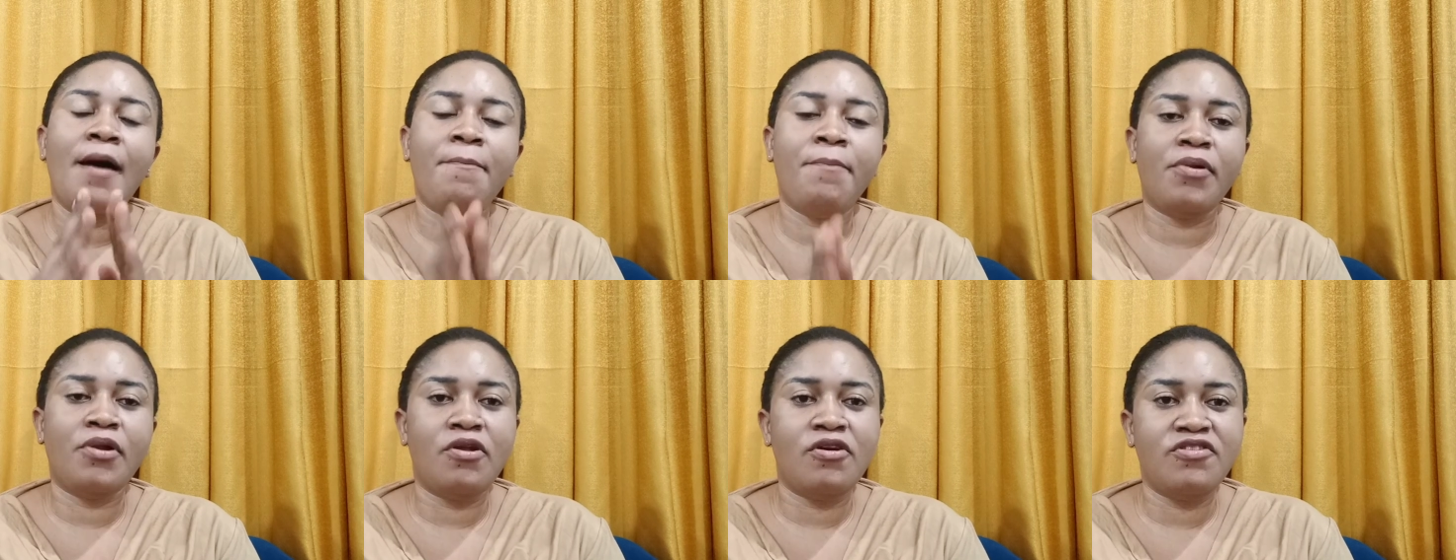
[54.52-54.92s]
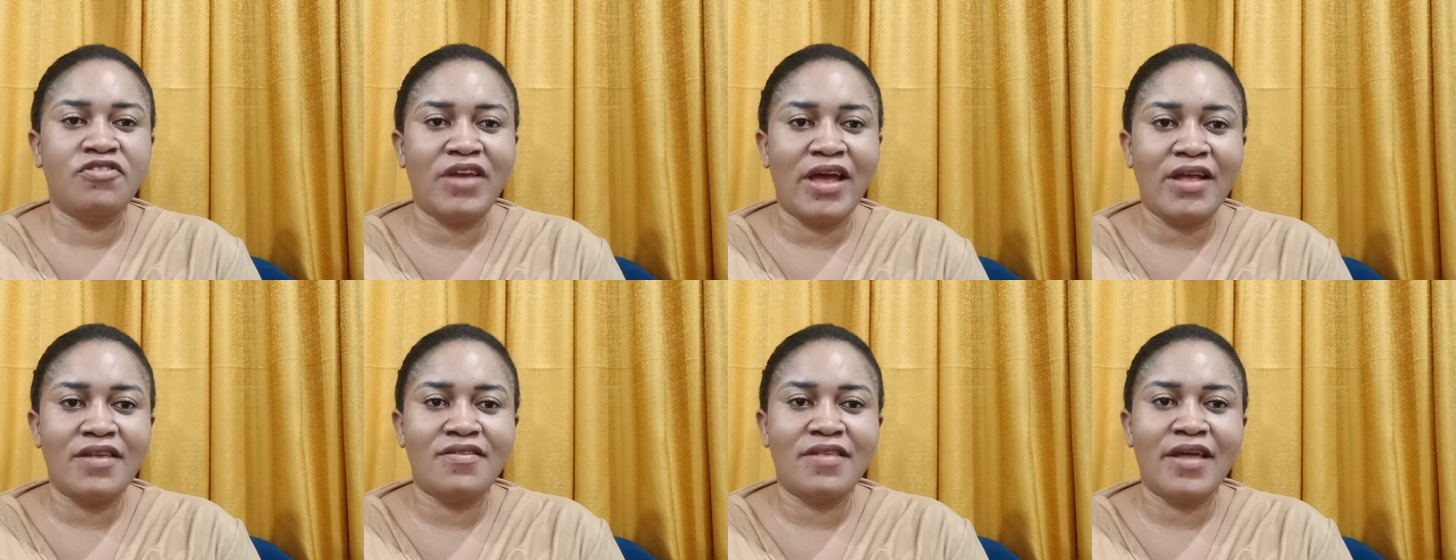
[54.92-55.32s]

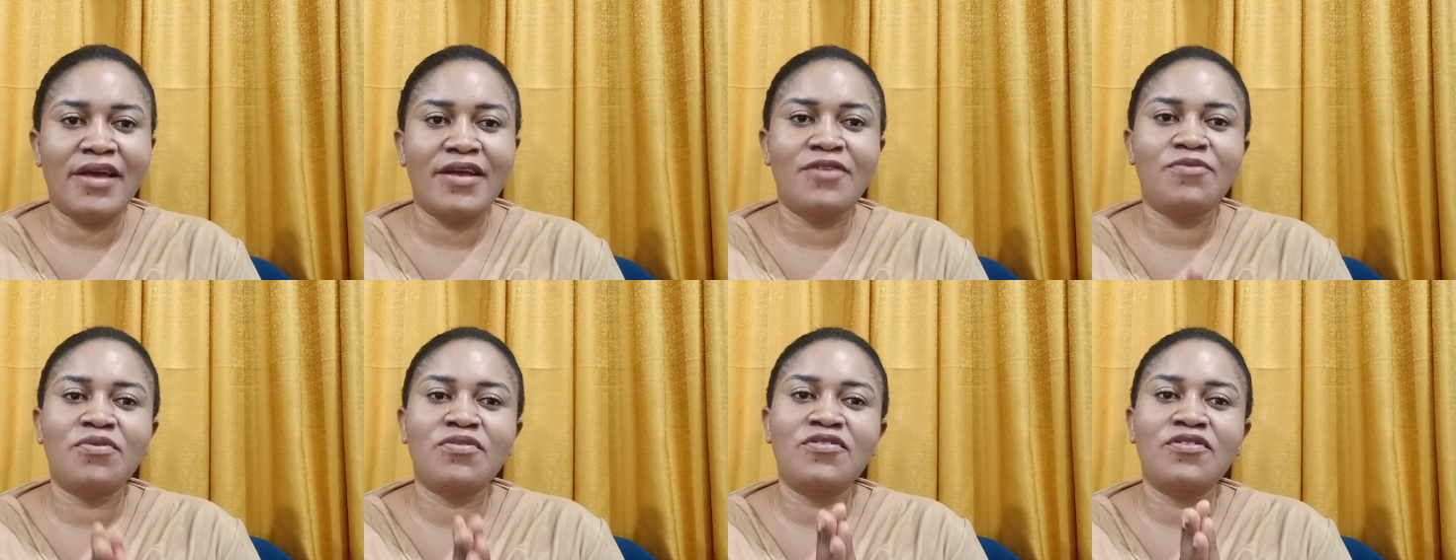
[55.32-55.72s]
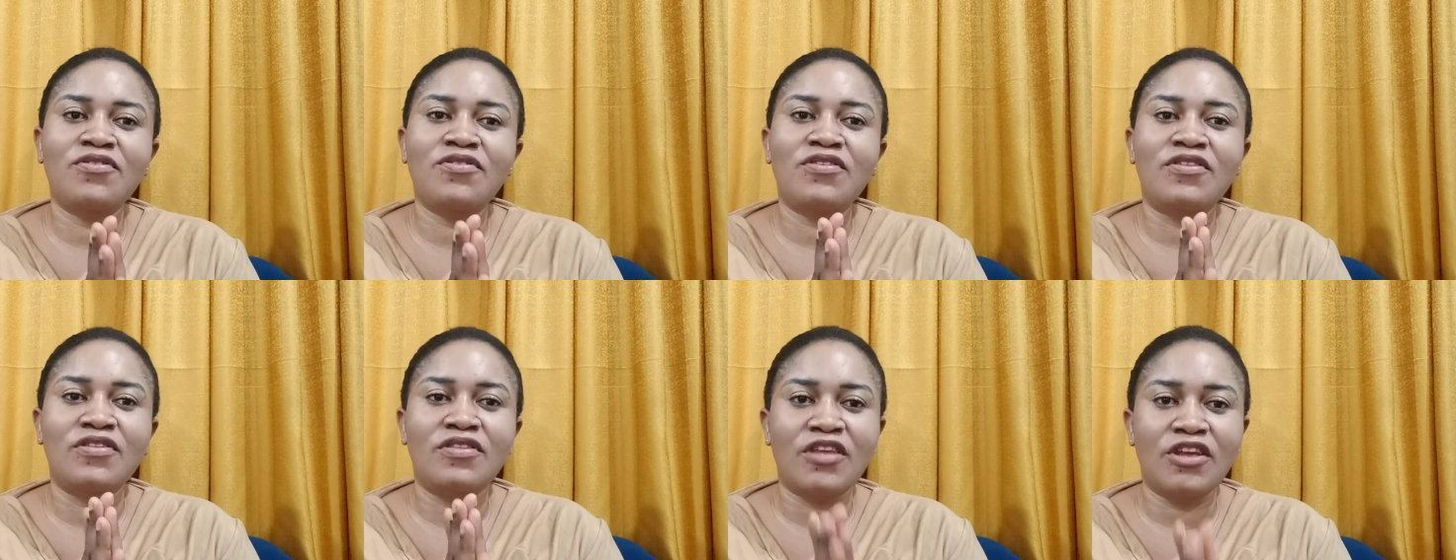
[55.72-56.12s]
apologize that it
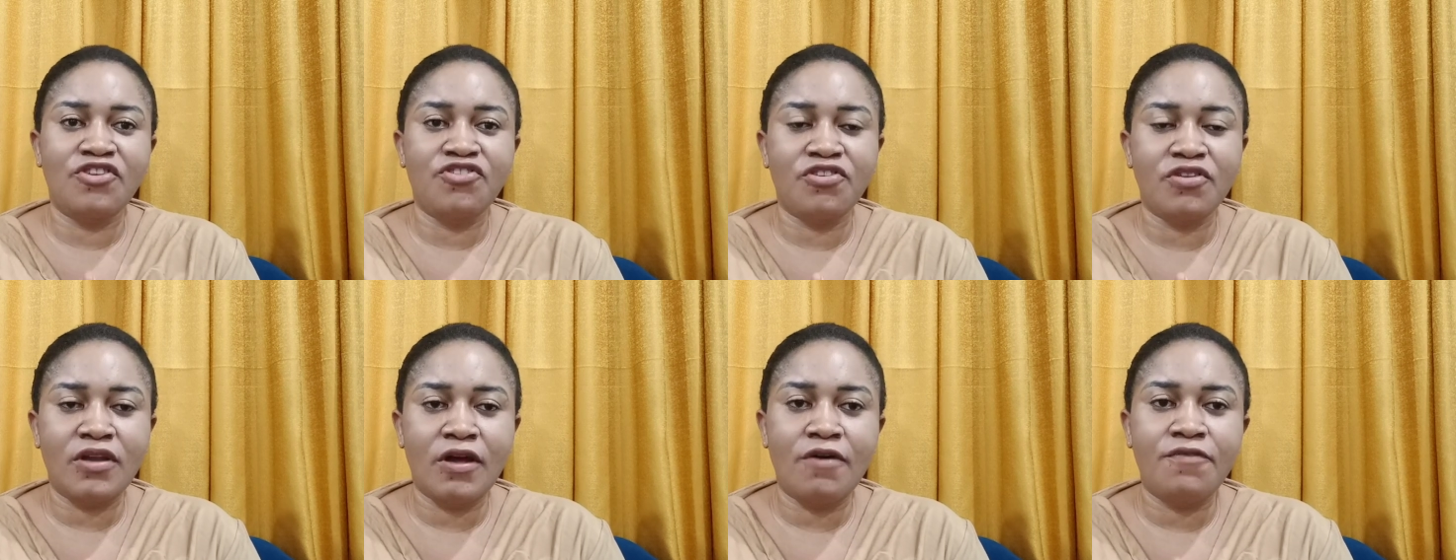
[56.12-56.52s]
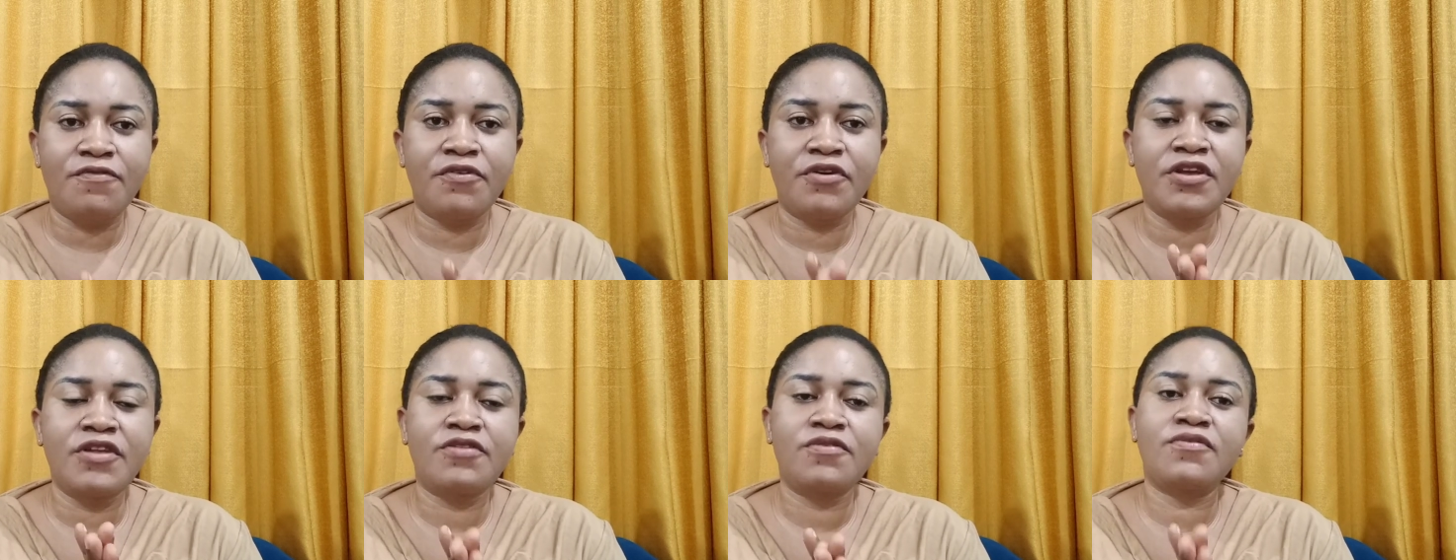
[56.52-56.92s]
wasn't intentional
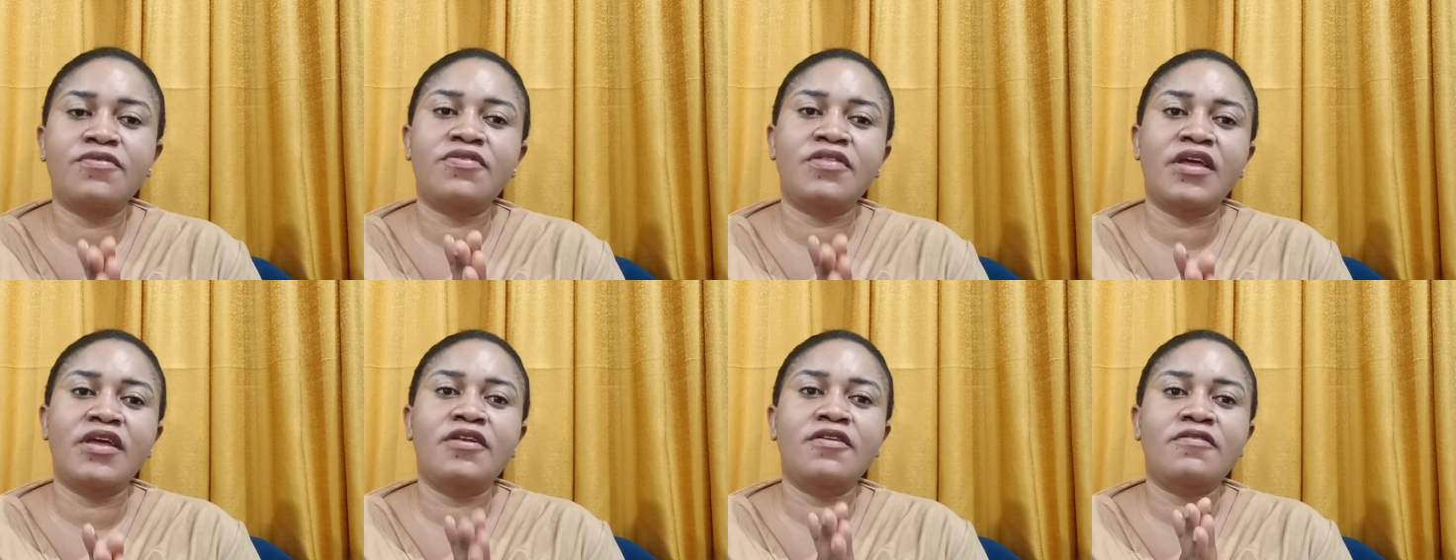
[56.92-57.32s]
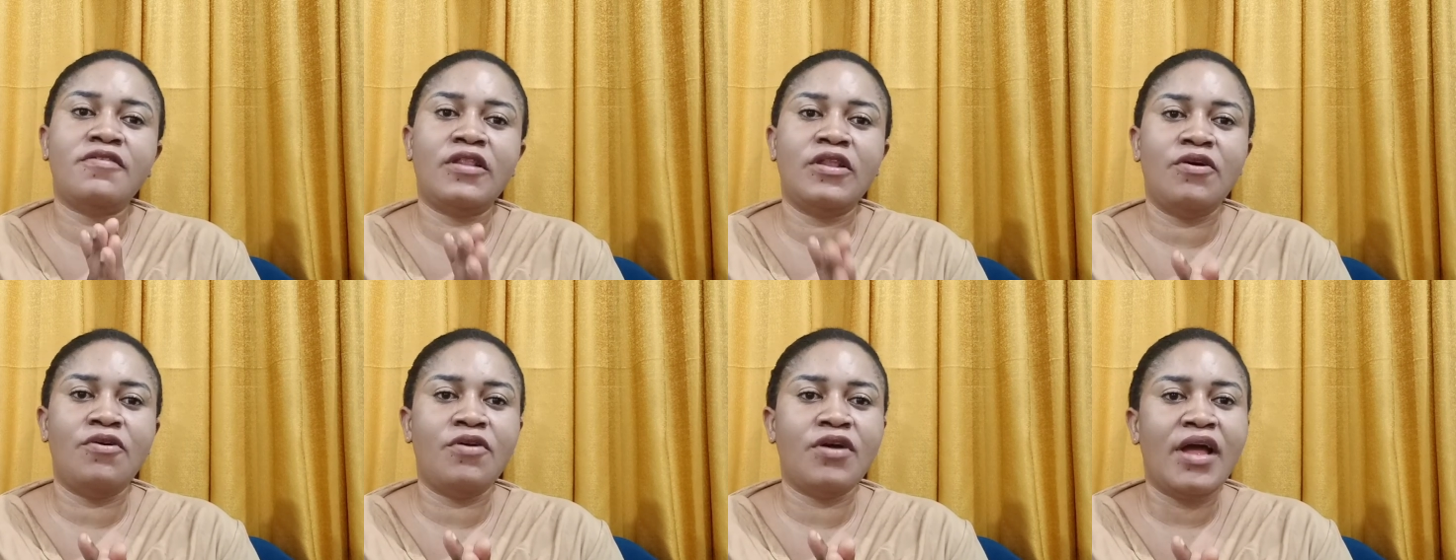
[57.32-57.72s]
for it to stay
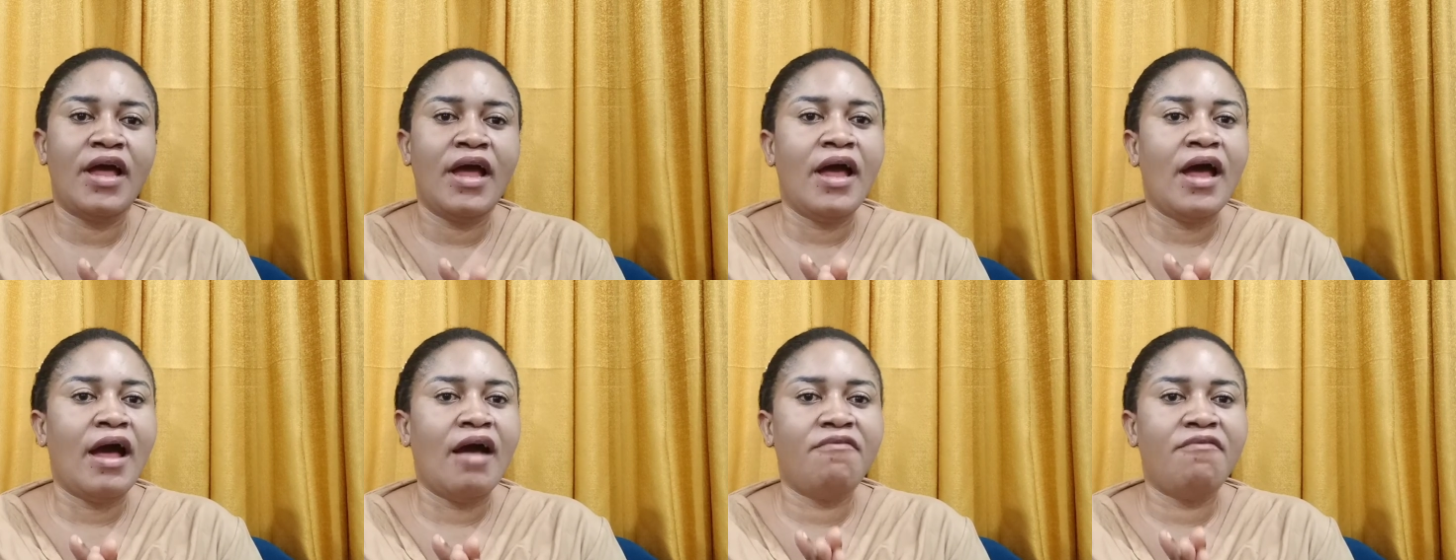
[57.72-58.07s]
this long.